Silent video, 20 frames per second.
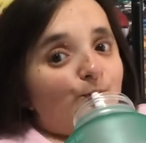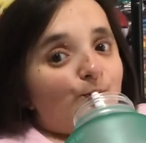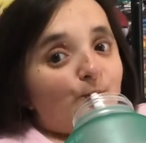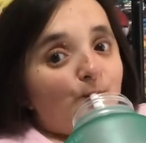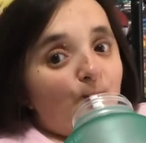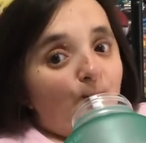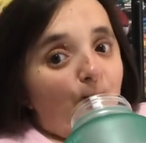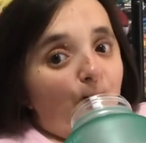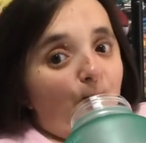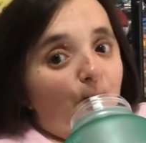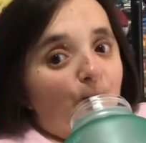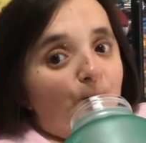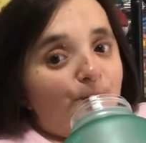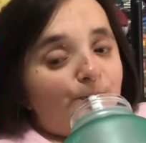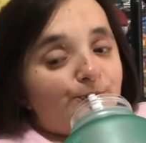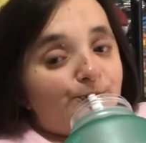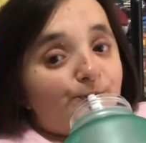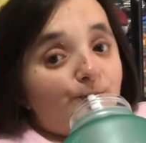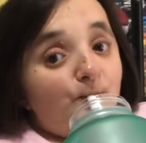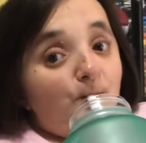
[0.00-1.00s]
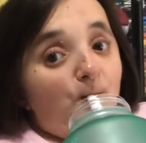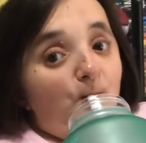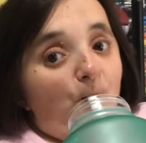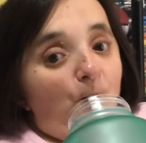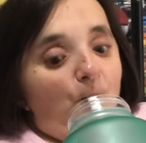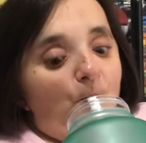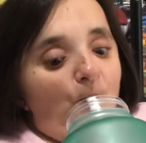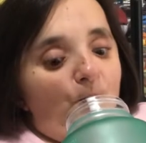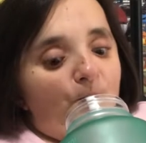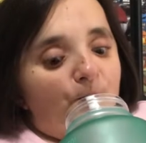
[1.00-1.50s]

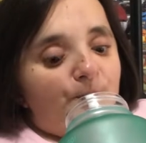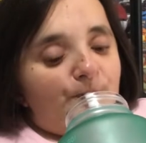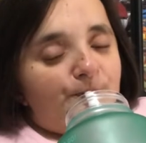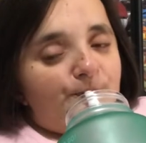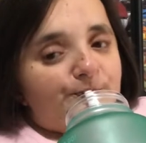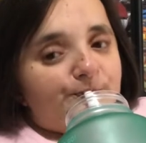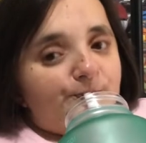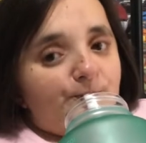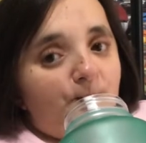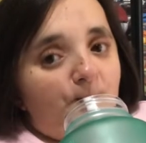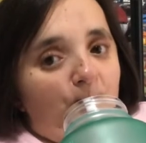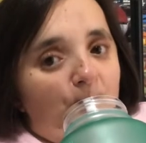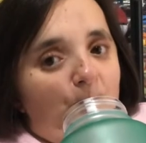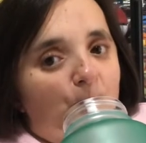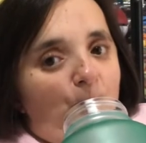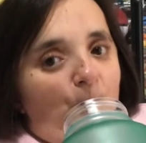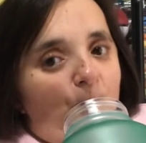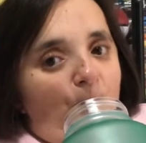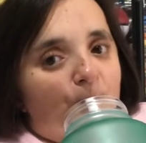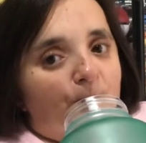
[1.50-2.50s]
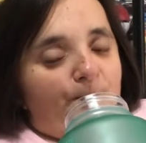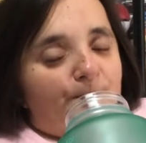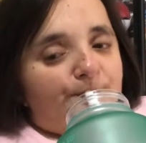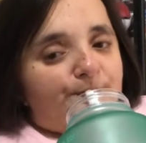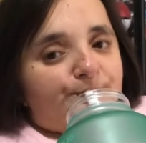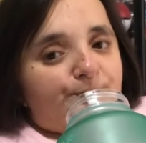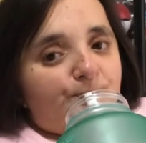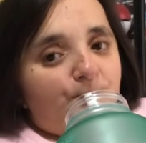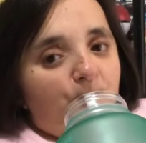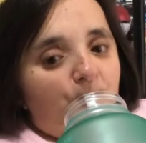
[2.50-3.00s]

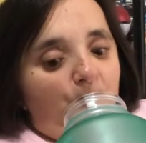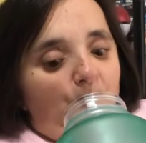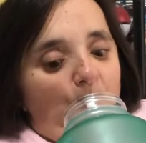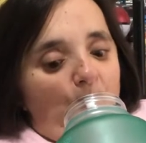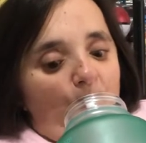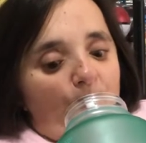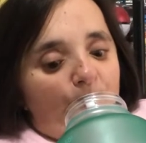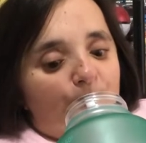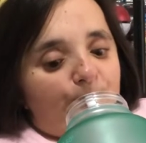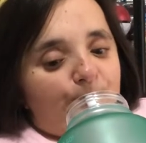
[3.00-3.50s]
Nobody speaks.